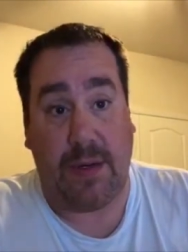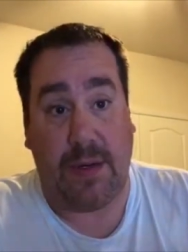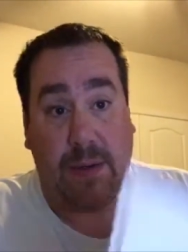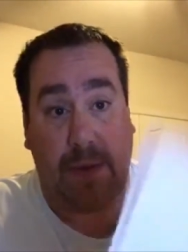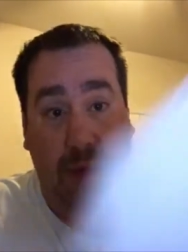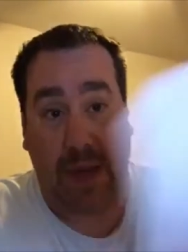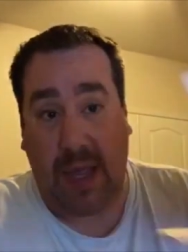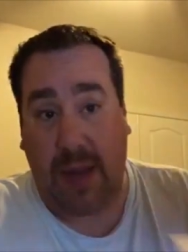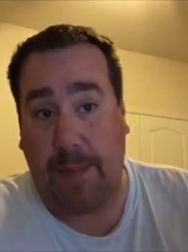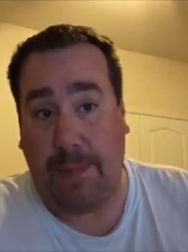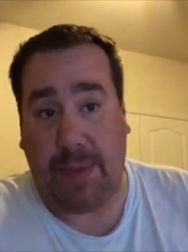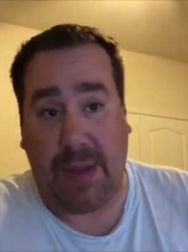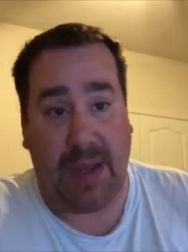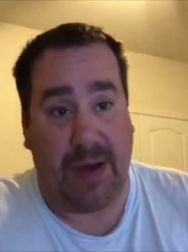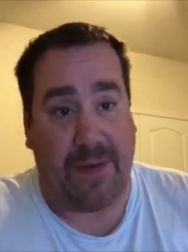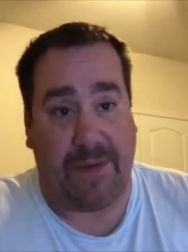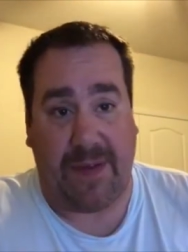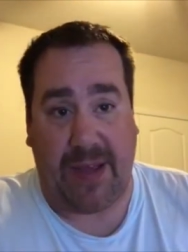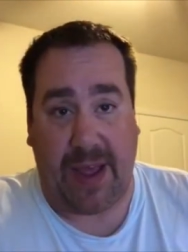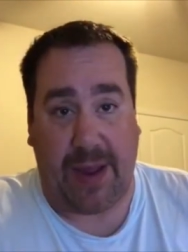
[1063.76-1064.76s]
and
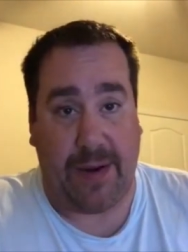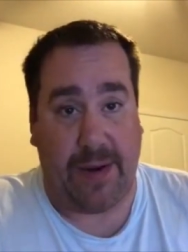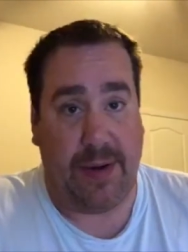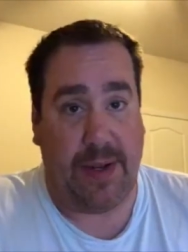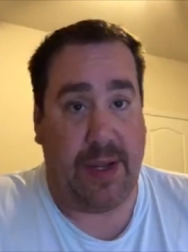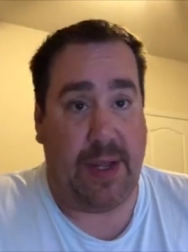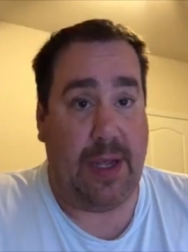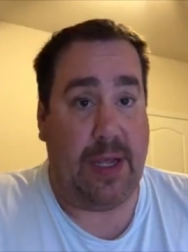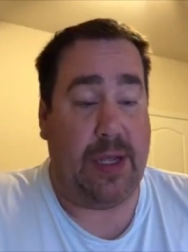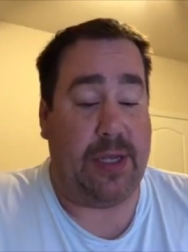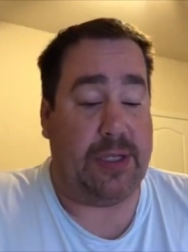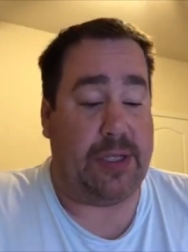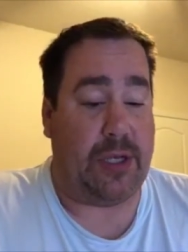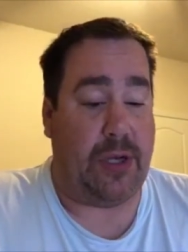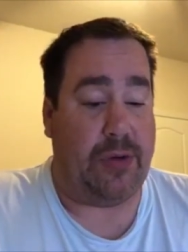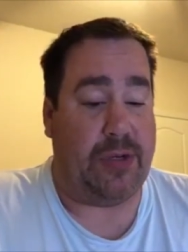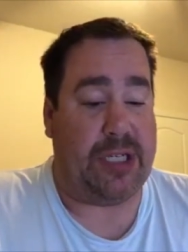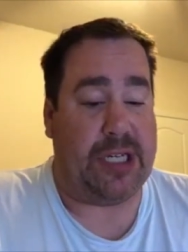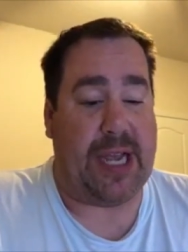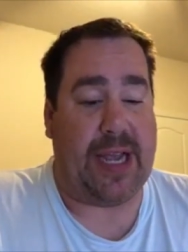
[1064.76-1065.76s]
being a fan.
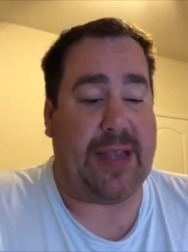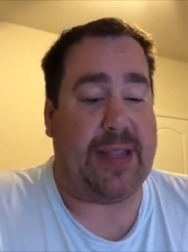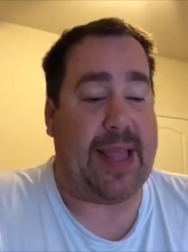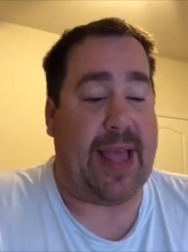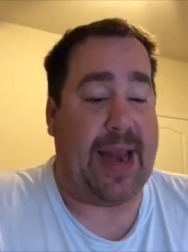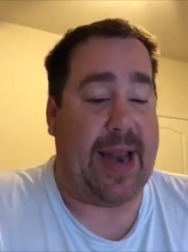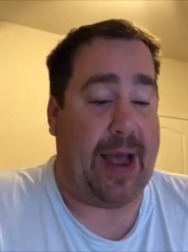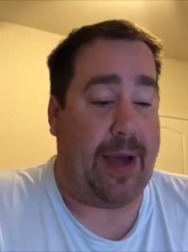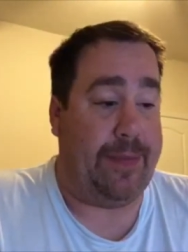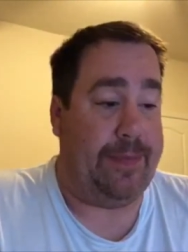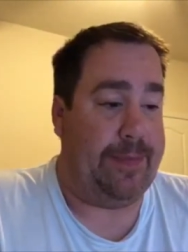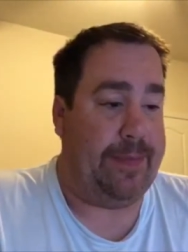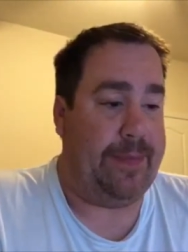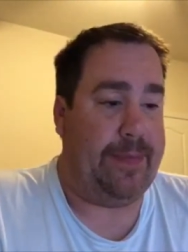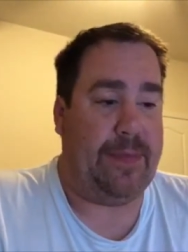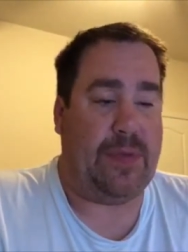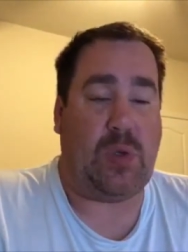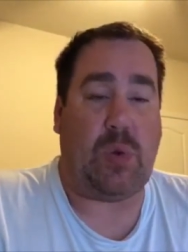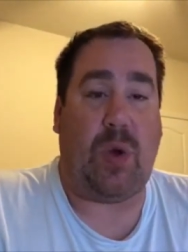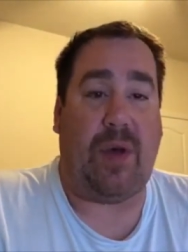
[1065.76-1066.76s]
So check that out.
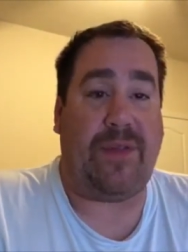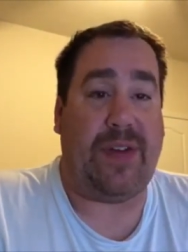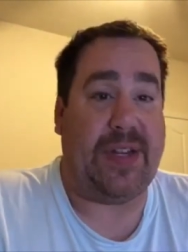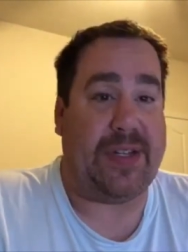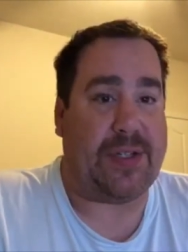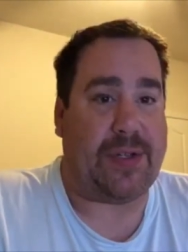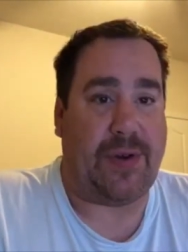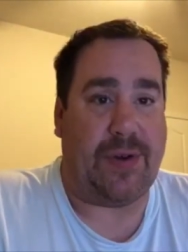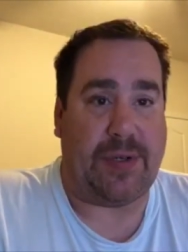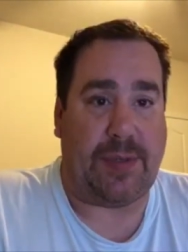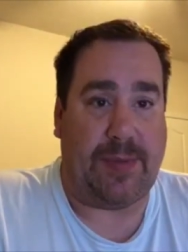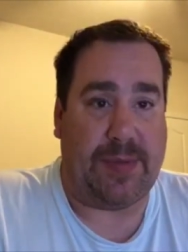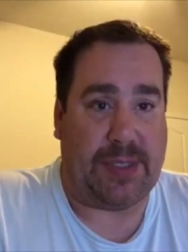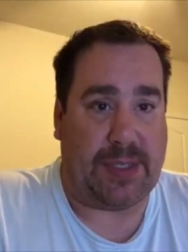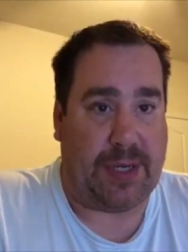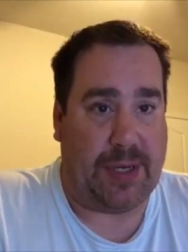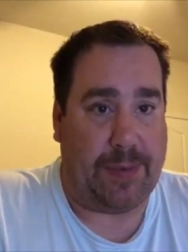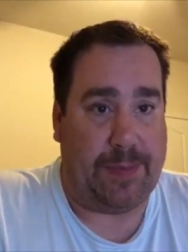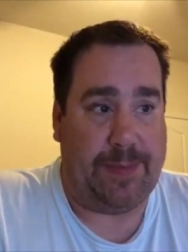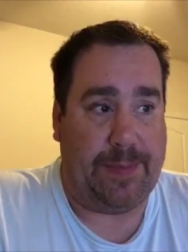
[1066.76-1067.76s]
12 Days of
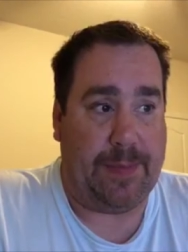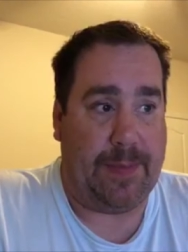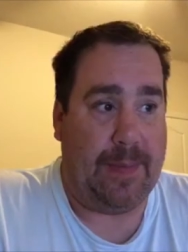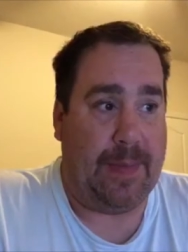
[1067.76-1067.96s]
Christmas too.